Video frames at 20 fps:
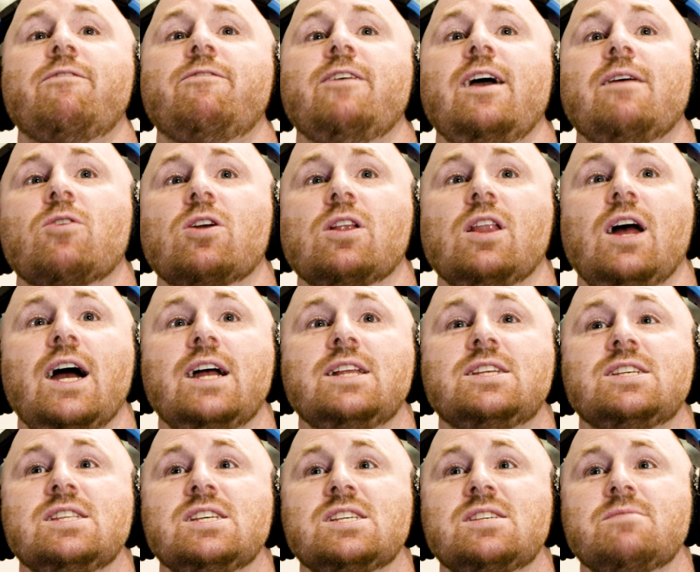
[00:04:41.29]
favorite
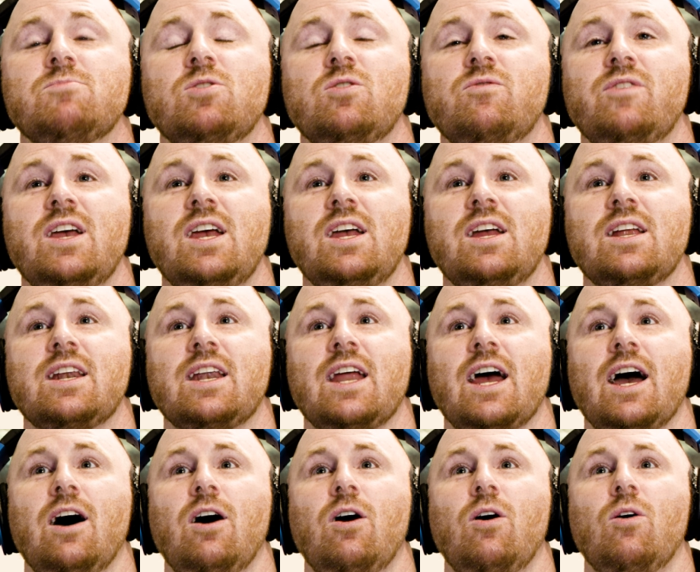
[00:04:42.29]
lines in this movie,
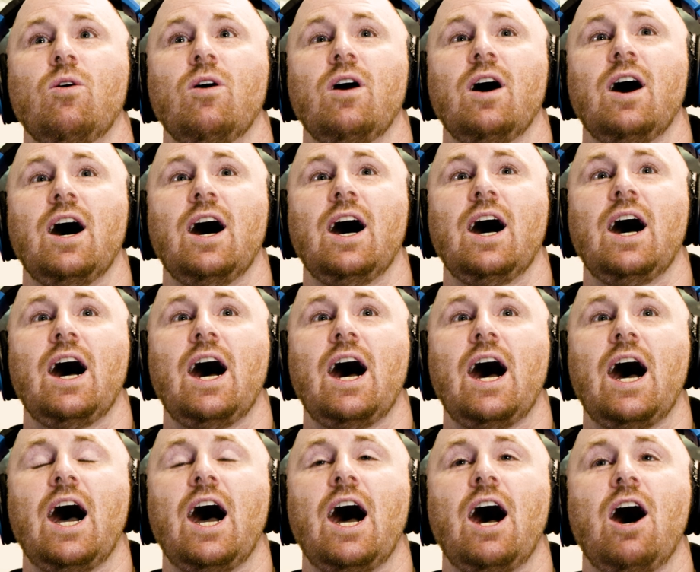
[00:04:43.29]
now,
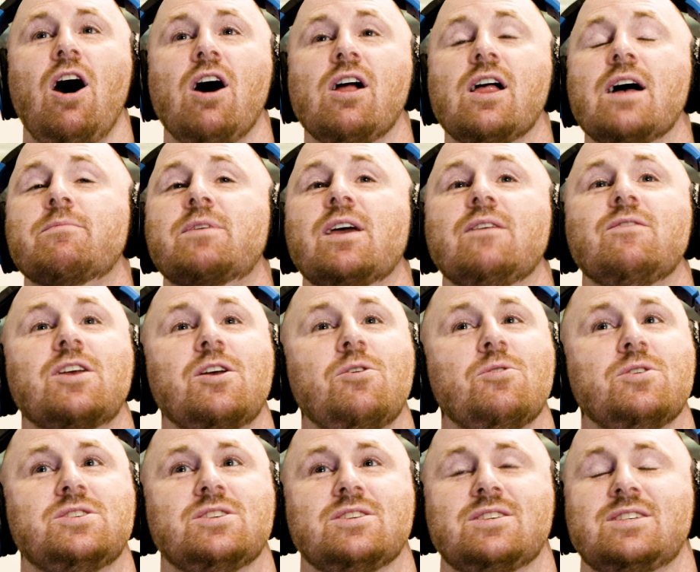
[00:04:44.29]
all I'm giving
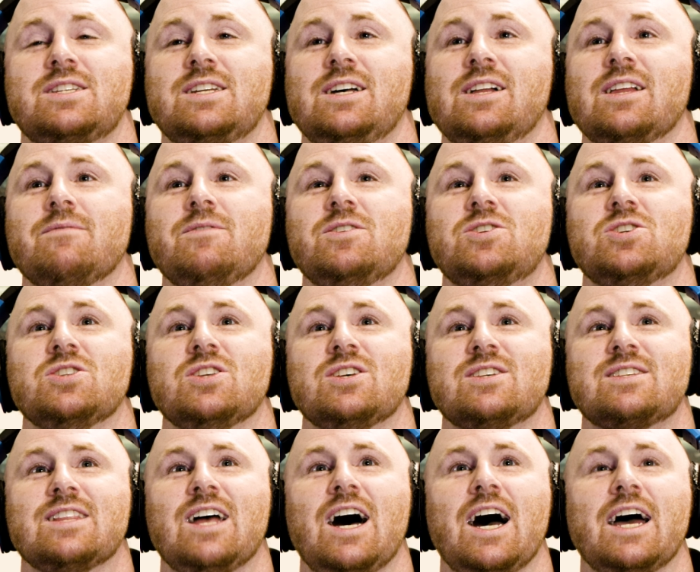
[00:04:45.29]
you is a still image in
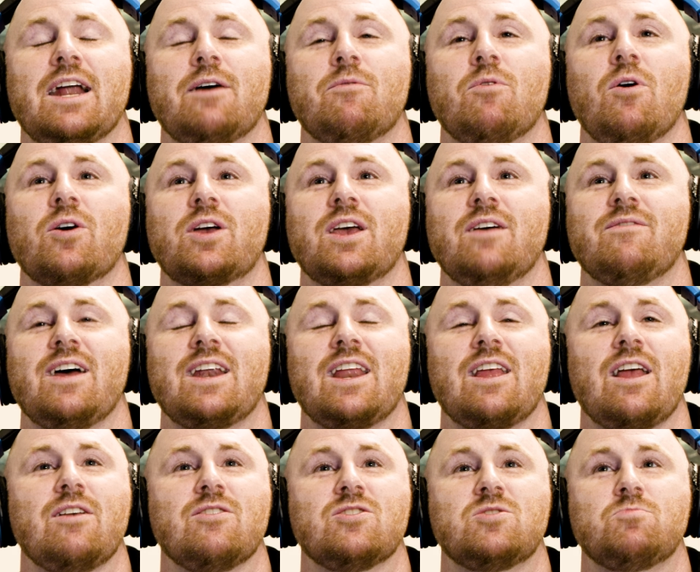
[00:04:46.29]
this line. I won't give
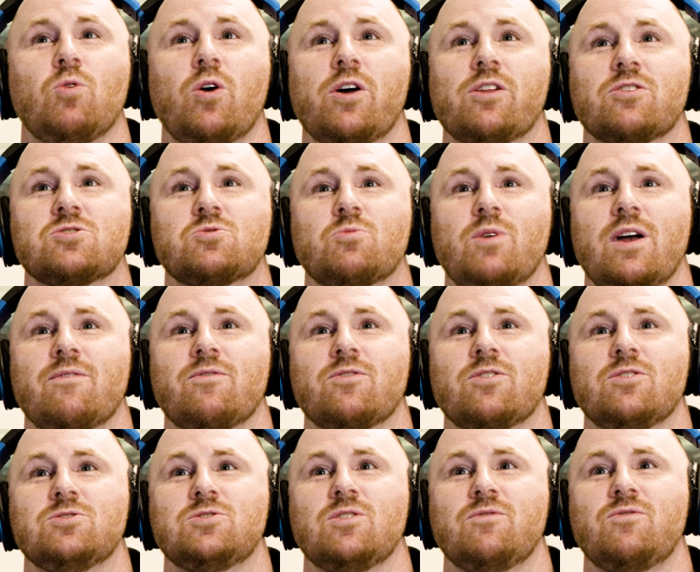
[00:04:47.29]
any spoilers away for
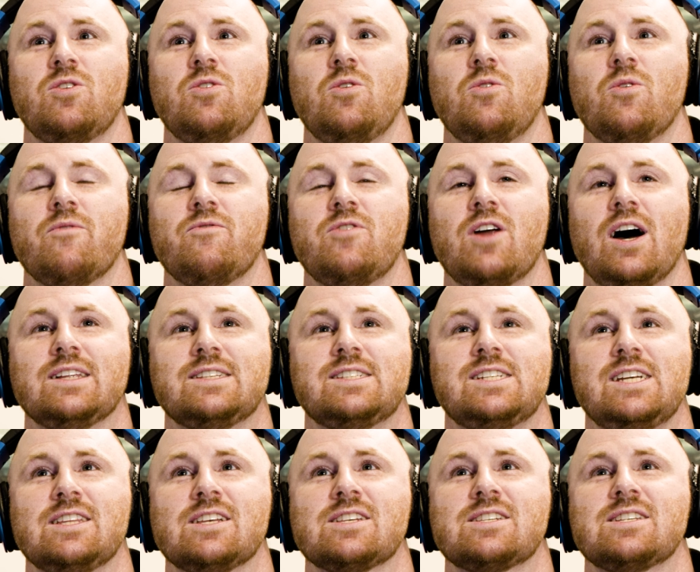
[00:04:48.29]
those of you who have not
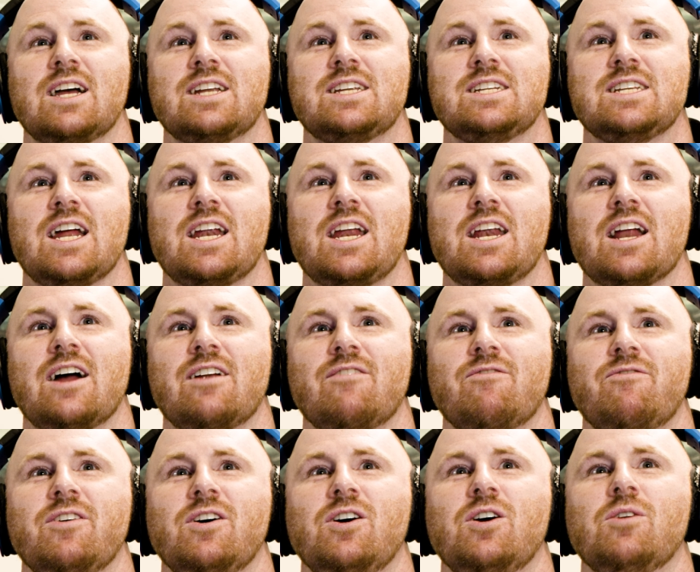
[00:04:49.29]
seen this 1989
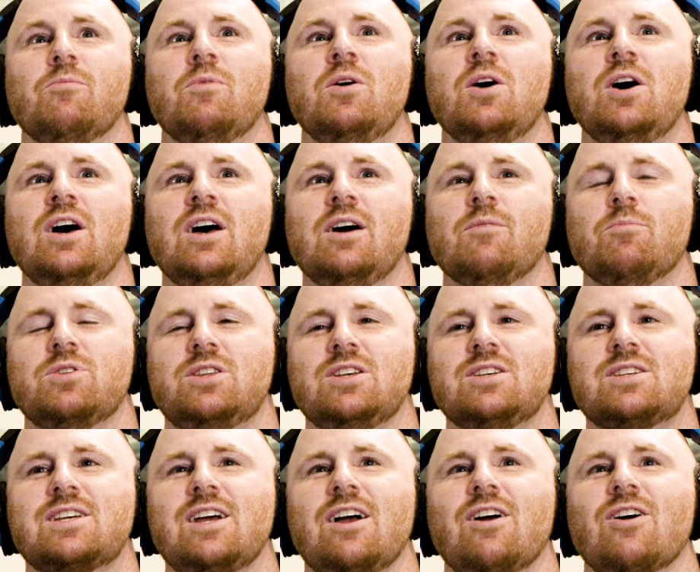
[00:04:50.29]
film, but
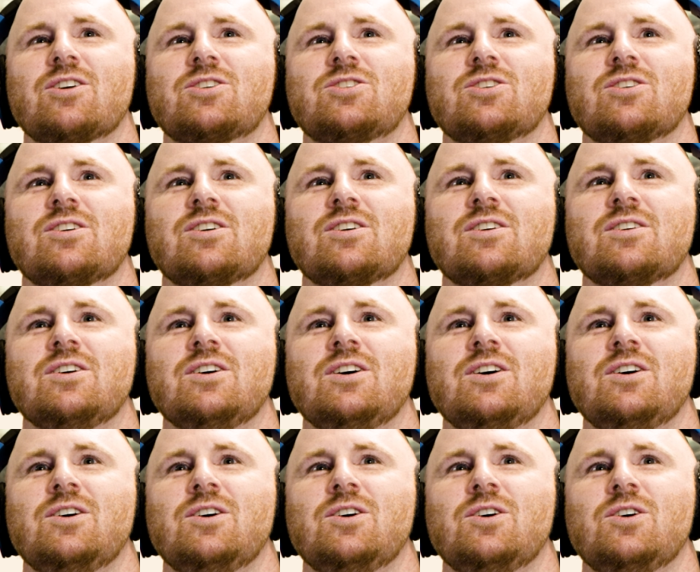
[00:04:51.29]
this character
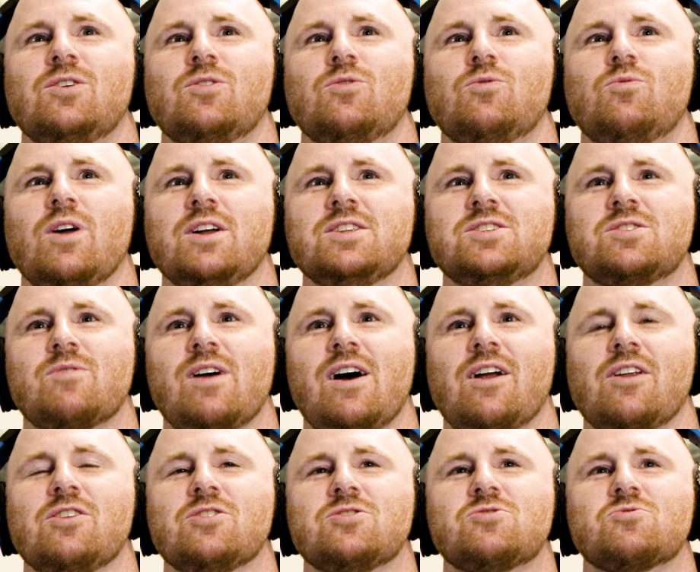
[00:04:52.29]
runs
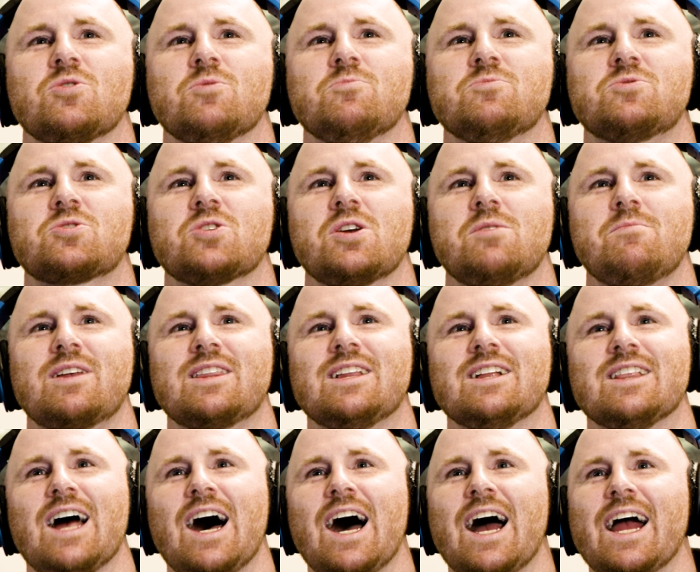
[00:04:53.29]
around in this room screaming
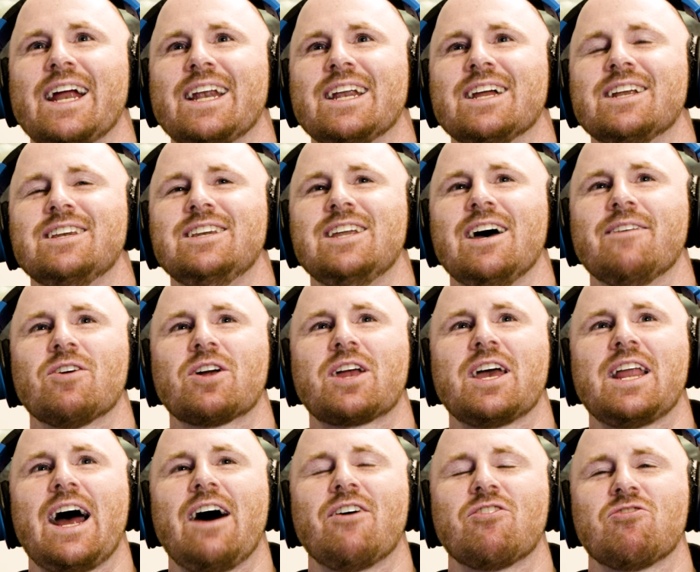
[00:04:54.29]
the line, "Never
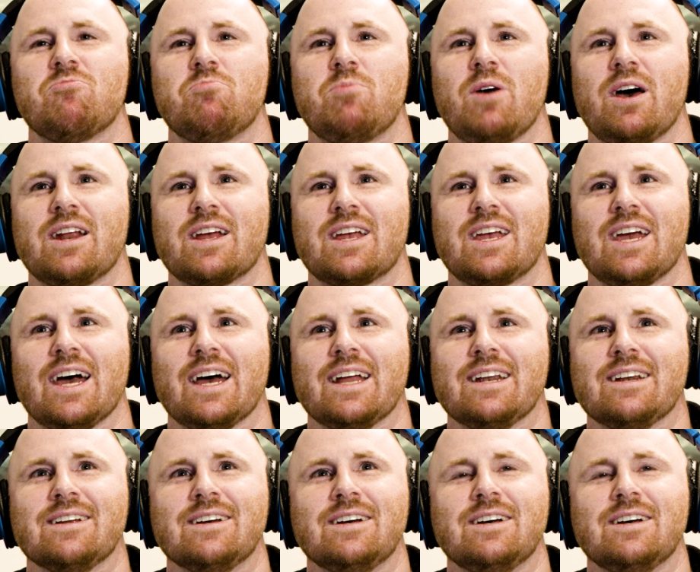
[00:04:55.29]
get out of bed again,"